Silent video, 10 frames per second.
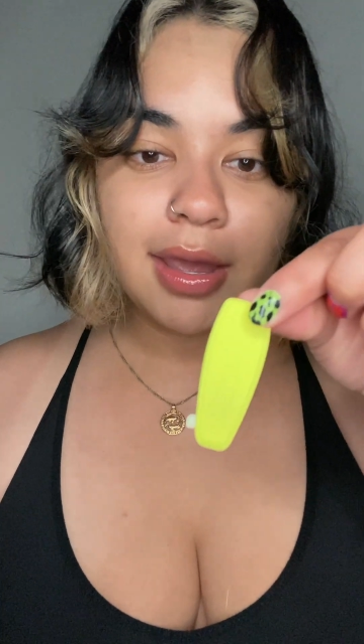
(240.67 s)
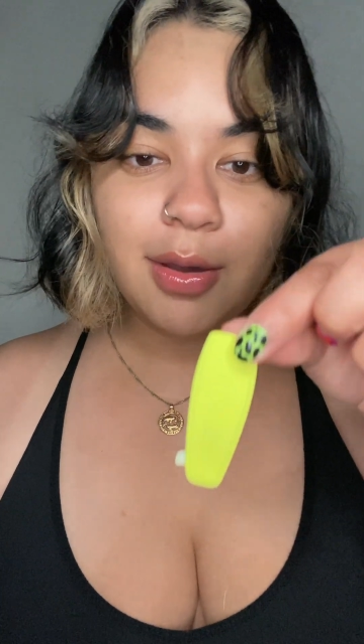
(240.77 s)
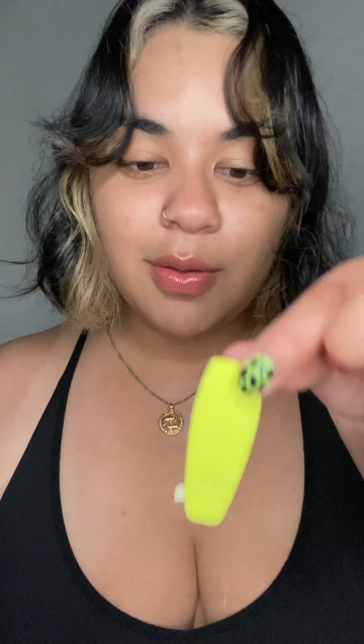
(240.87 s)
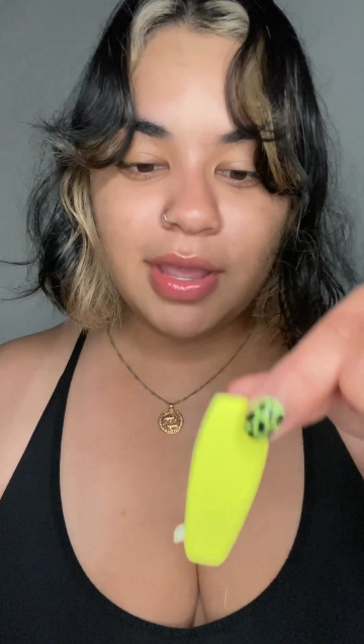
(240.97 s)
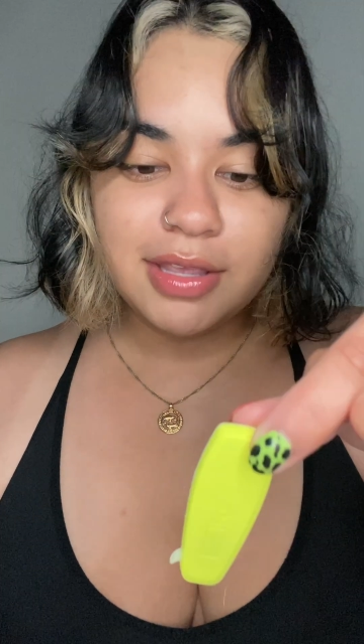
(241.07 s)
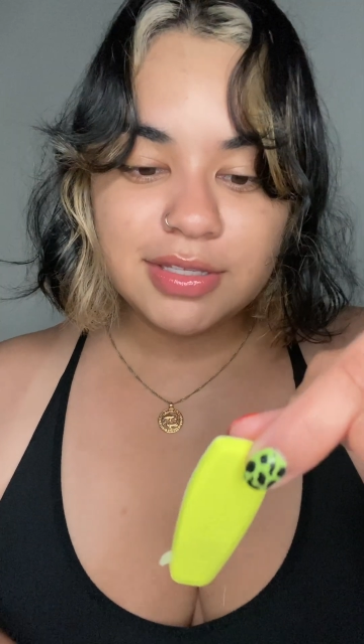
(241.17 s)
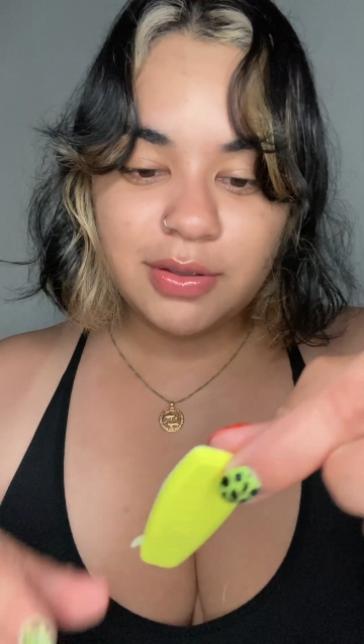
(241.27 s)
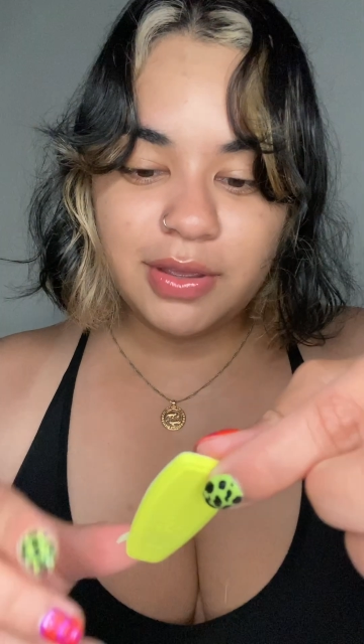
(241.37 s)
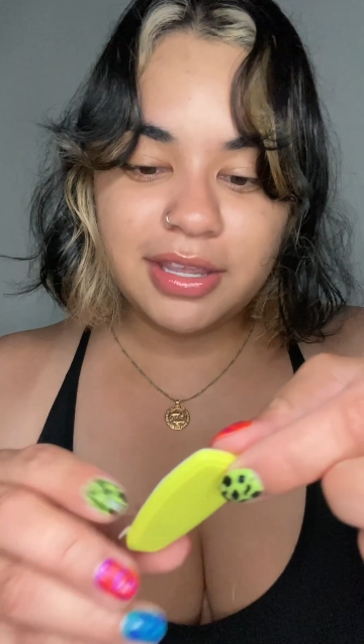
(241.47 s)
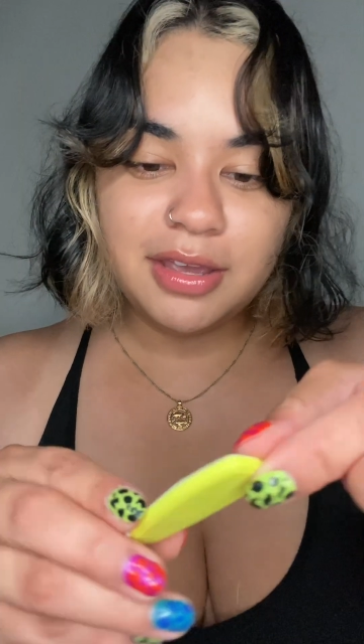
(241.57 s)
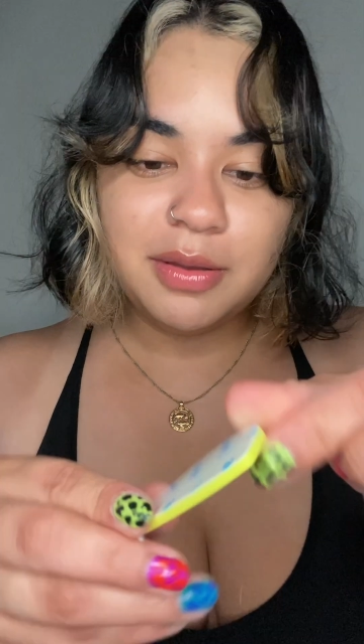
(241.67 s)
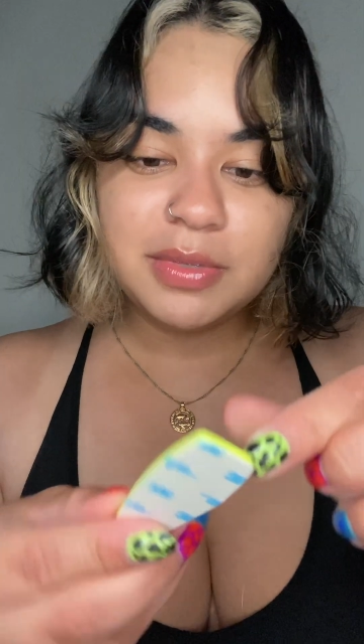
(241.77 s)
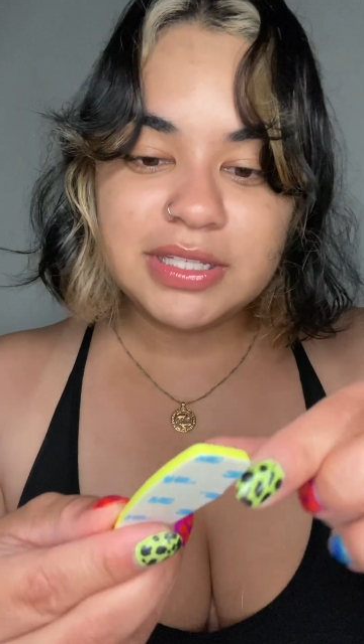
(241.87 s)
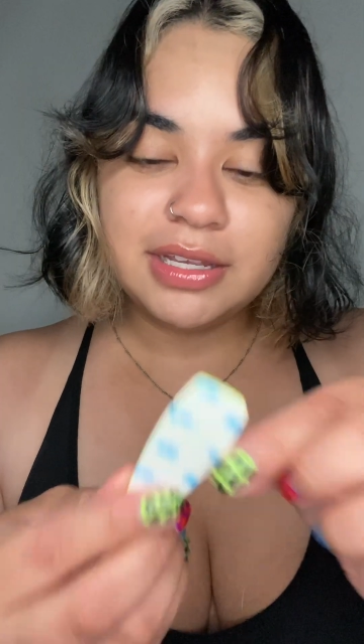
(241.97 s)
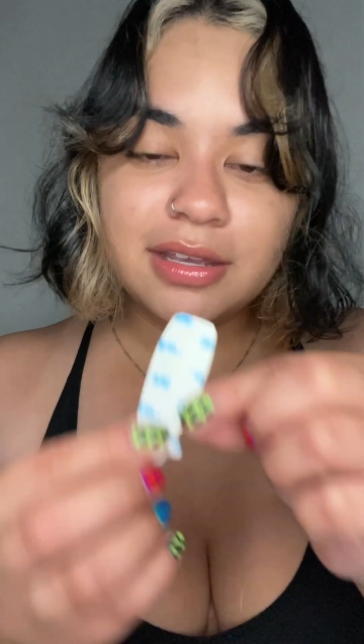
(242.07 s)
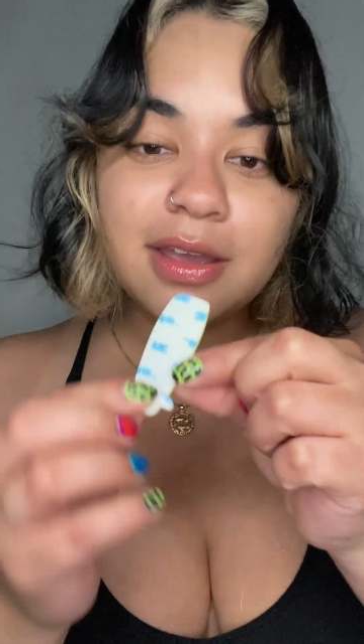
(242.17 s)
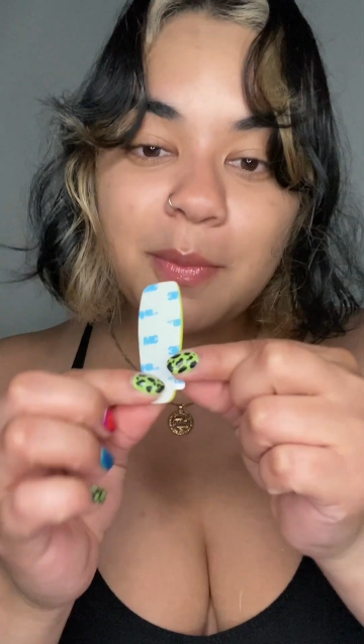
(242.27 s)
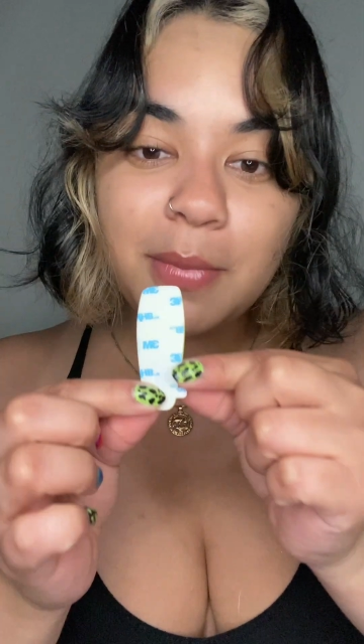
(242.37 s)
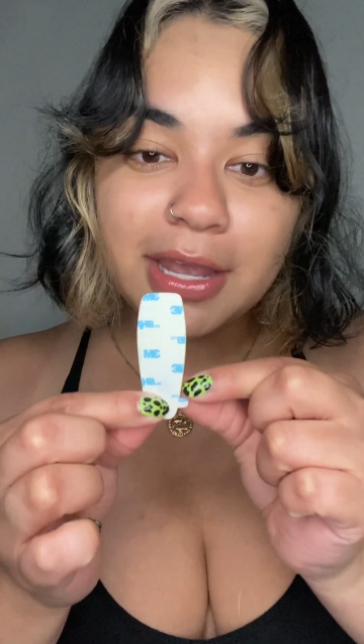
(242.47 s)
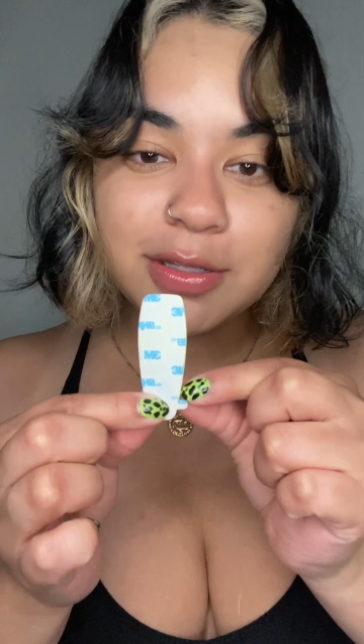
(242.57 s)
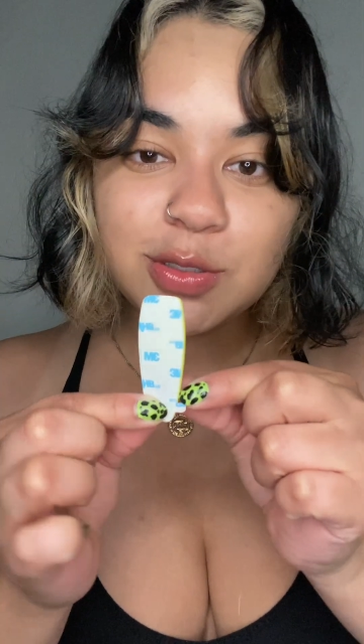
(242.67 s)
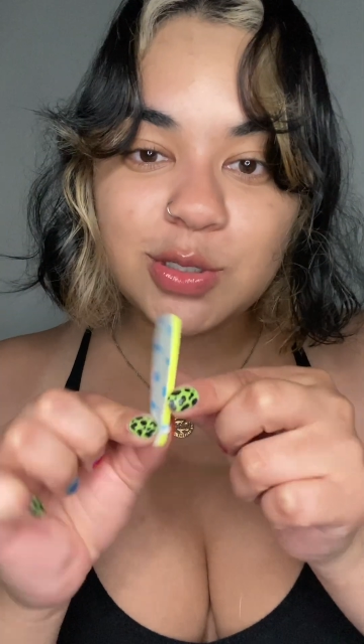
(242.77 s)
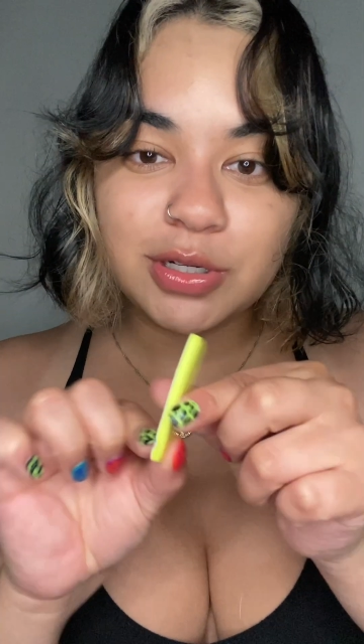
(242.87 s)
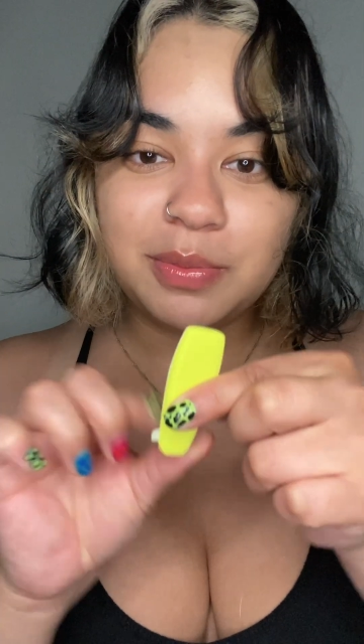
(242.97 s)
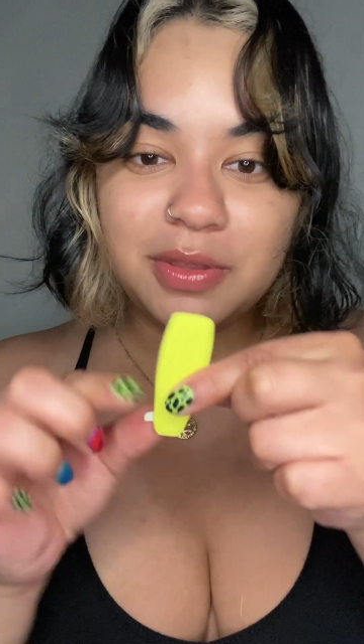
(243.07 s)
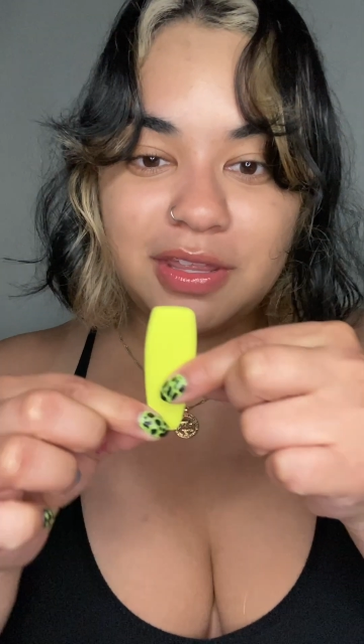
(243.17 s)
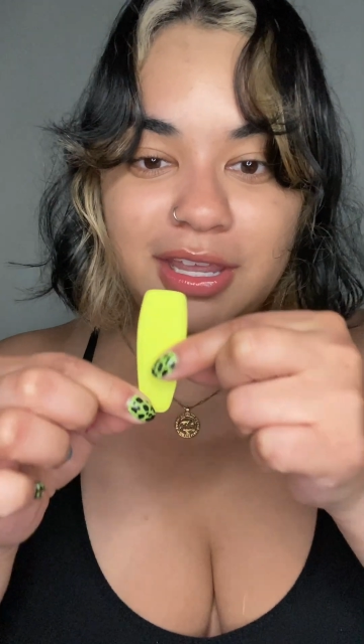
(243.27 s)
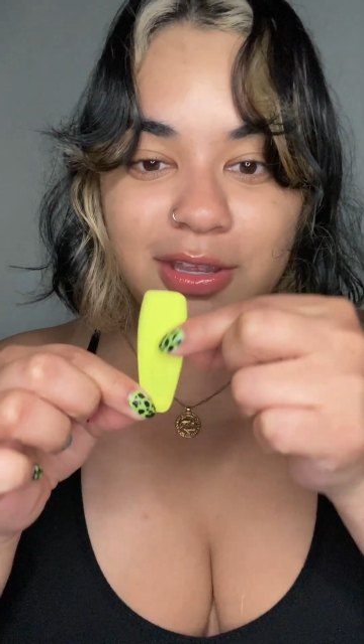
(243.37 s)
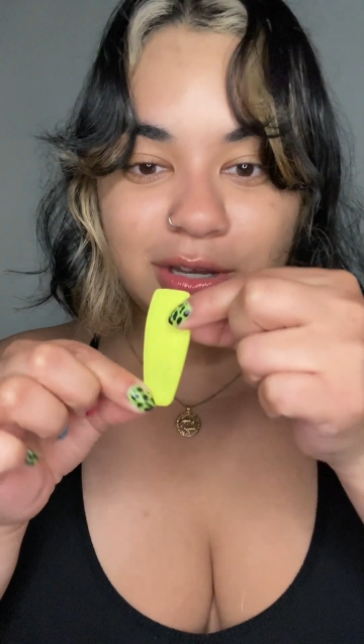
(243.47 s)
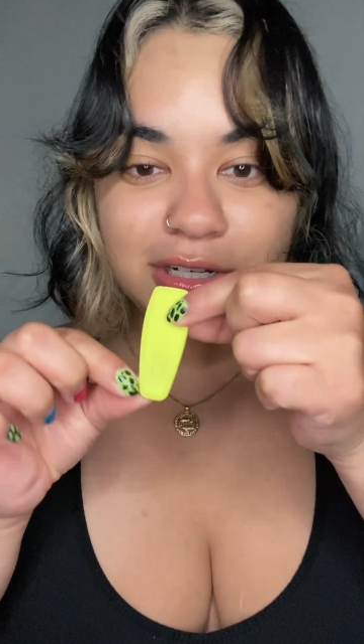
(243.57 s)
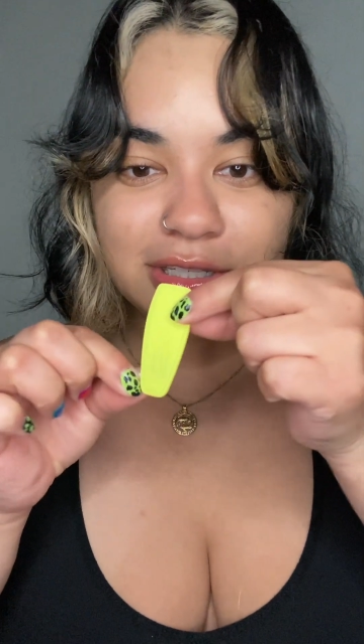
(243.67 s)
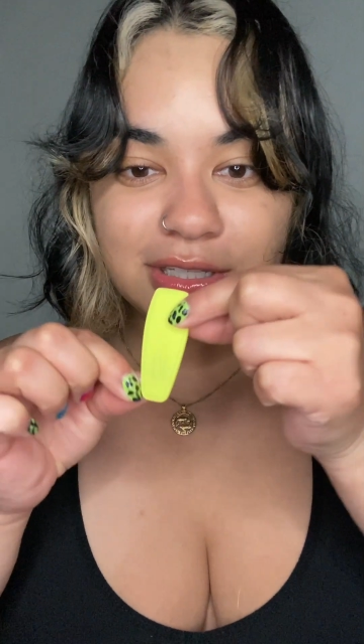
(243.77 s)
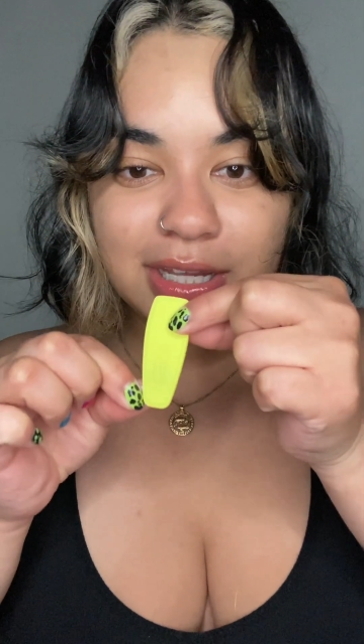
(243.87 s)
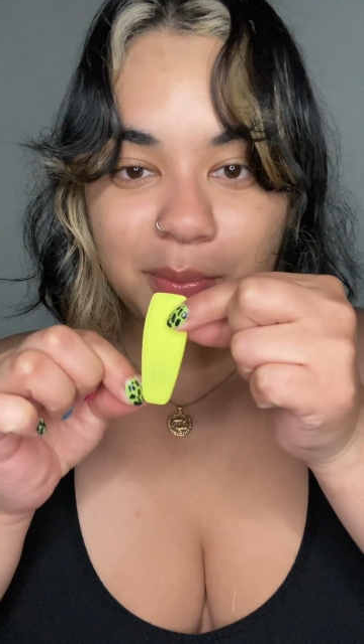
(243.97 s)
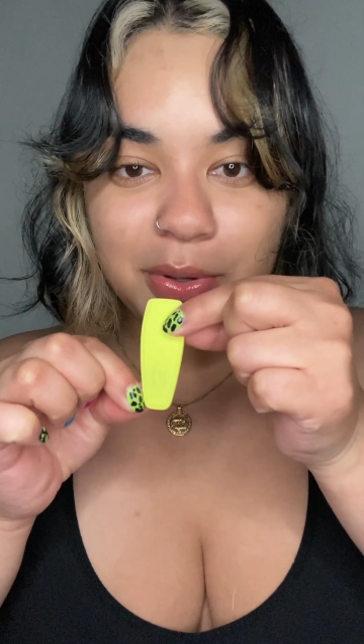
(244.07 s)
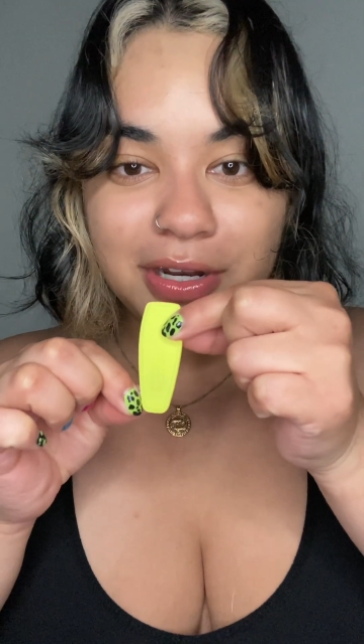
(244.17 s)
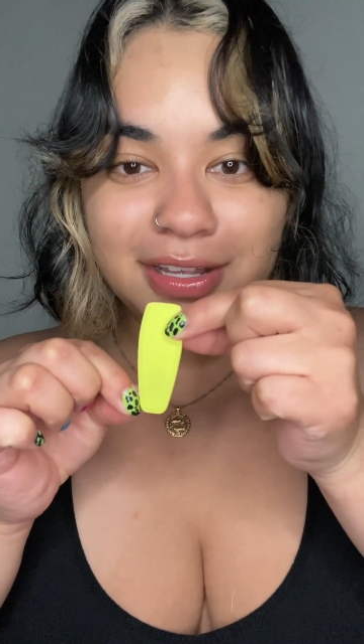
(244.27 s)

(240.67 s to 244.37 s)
Okay, so it's like a command strip thing. You can just like put it